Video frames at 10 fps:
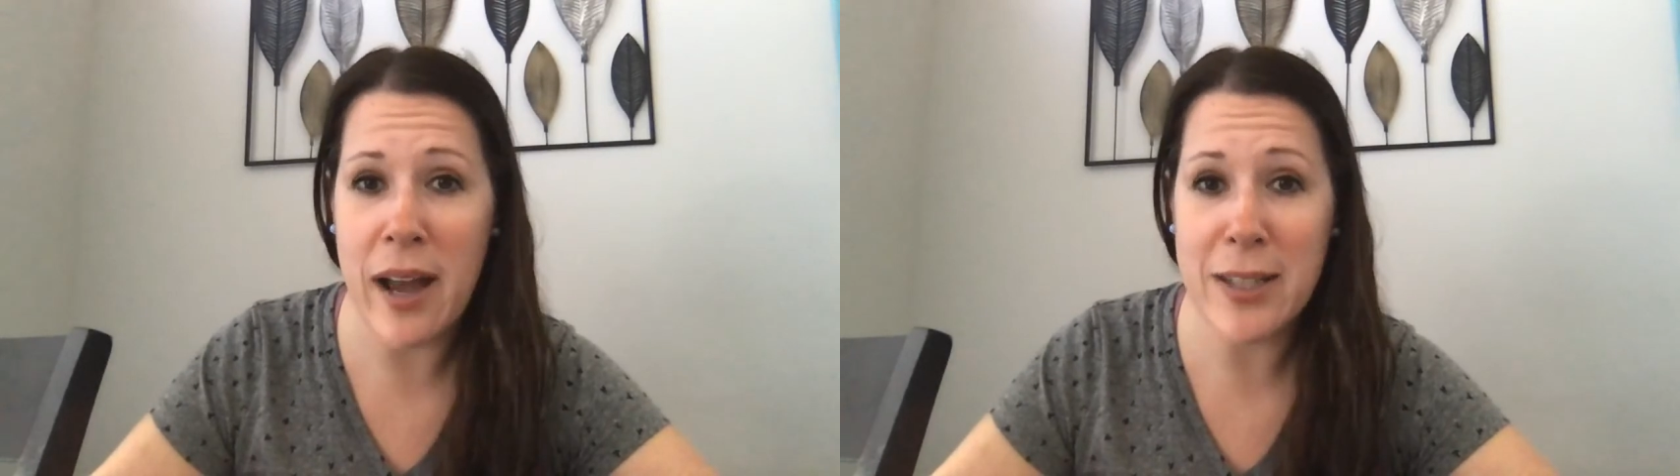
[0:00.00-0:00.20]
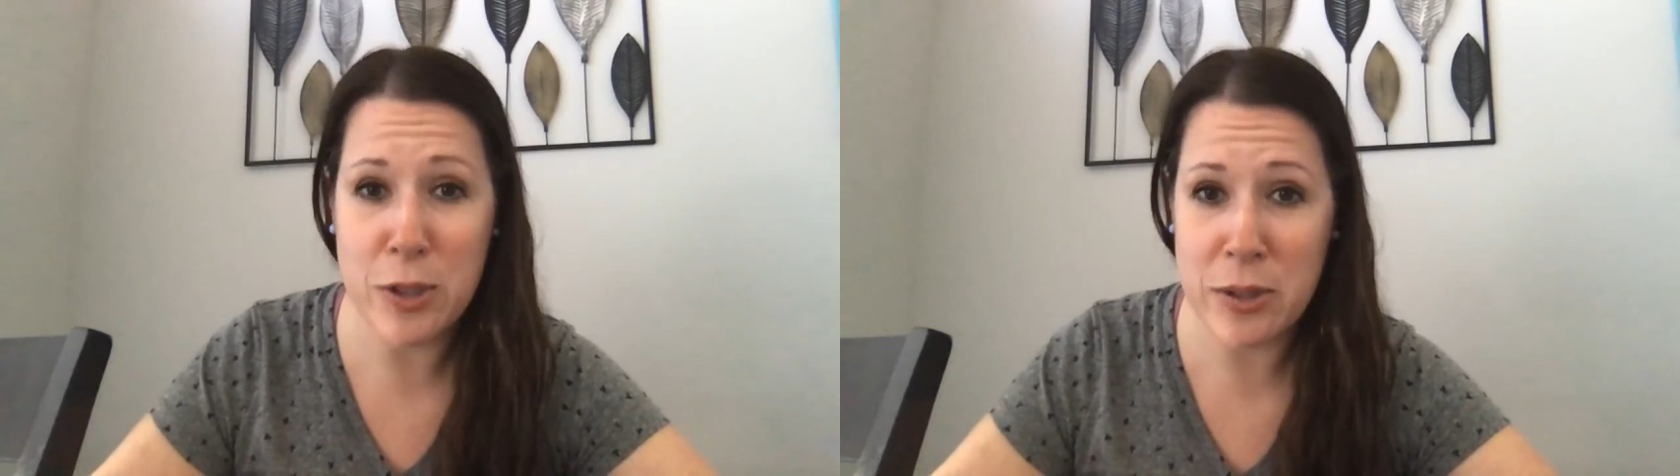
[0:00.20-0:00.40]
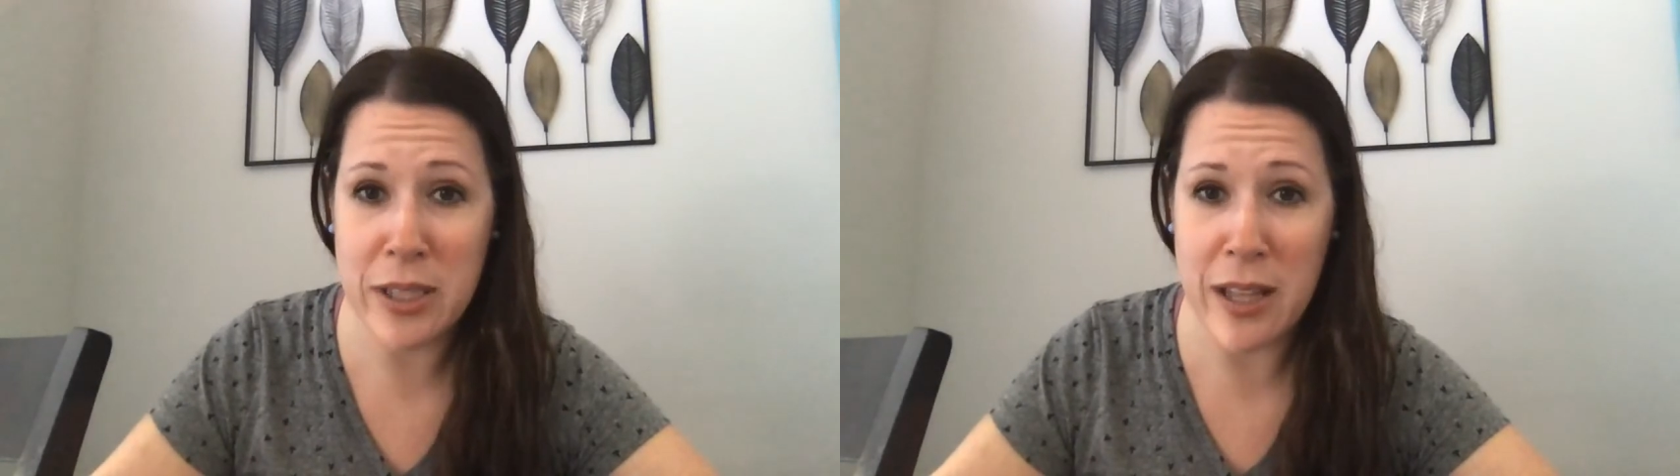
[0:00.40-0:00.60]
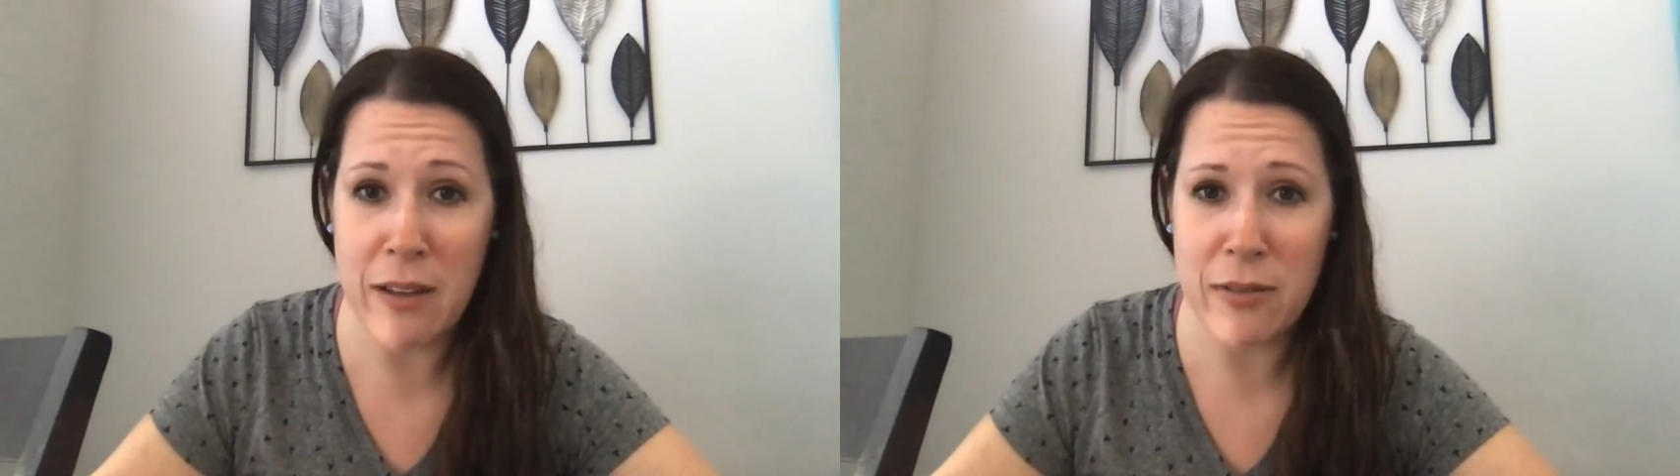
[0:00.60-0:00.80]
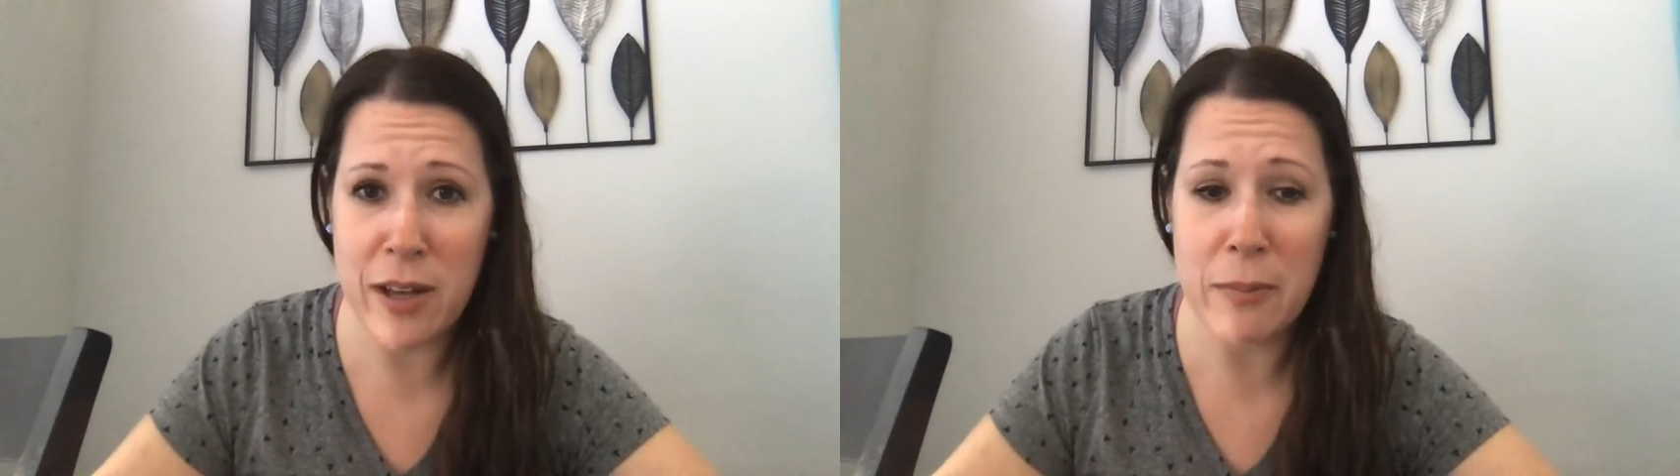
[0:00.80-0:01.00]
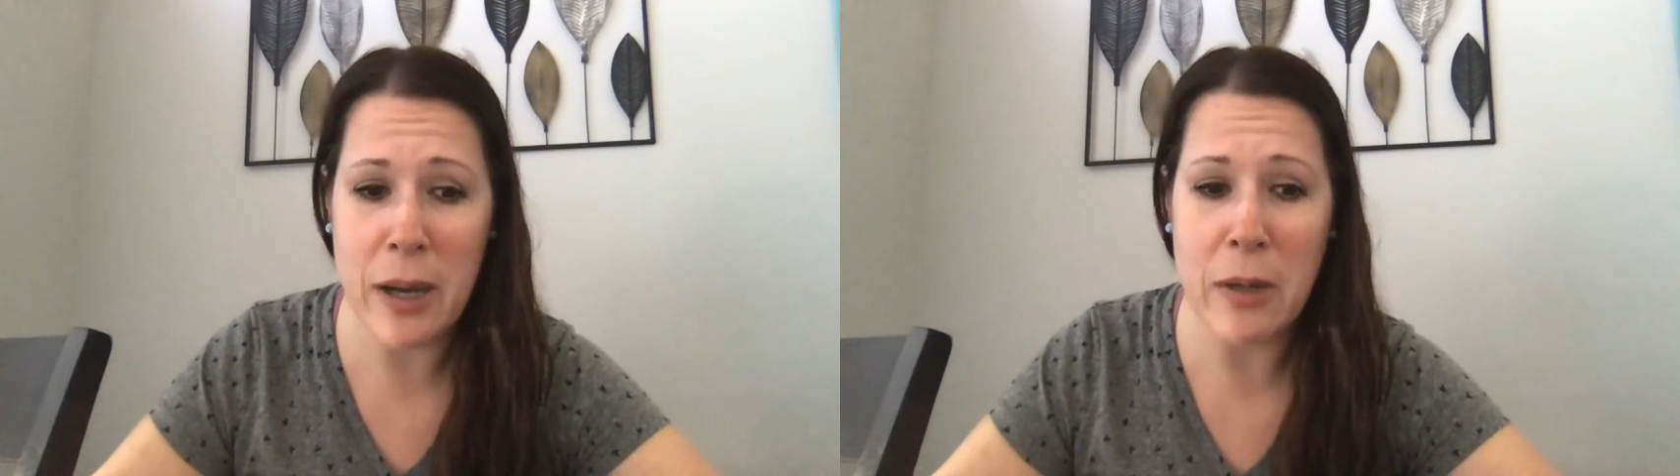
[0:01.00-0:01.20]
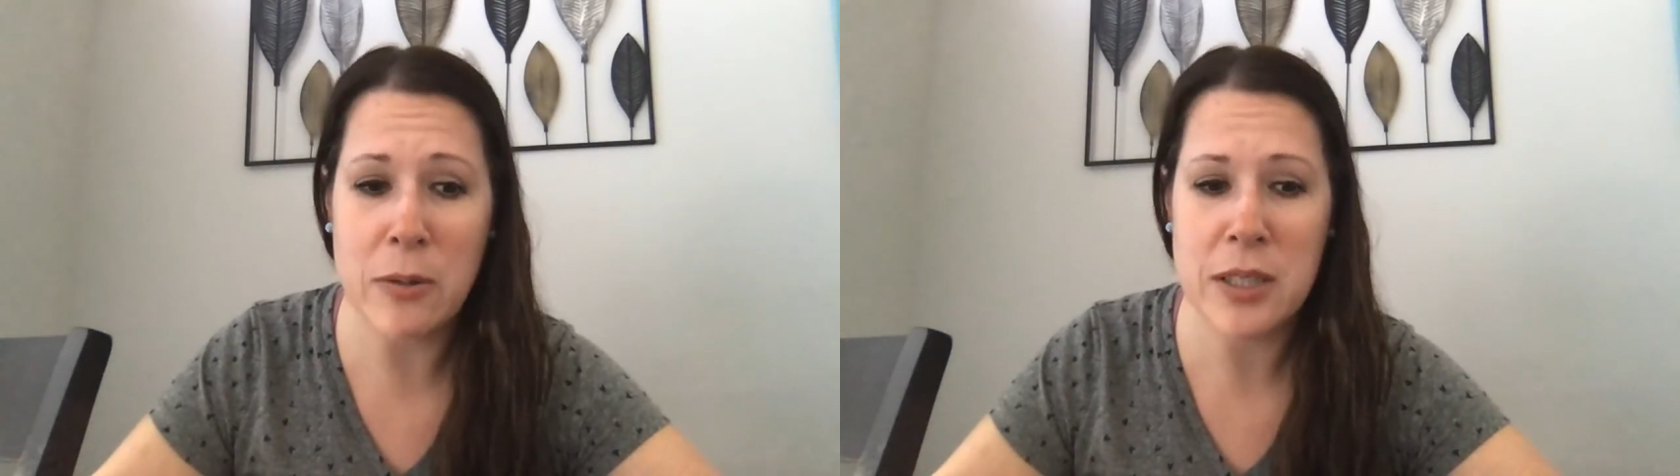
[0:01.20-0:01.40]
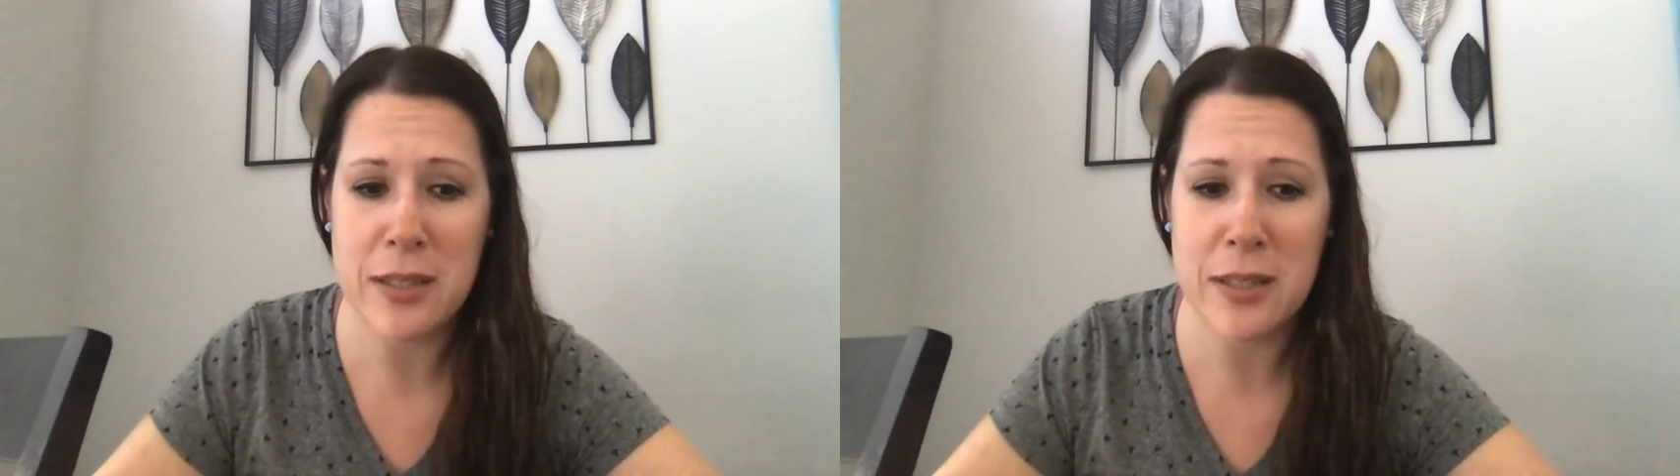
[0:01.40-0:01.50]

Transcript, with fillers: i truly love about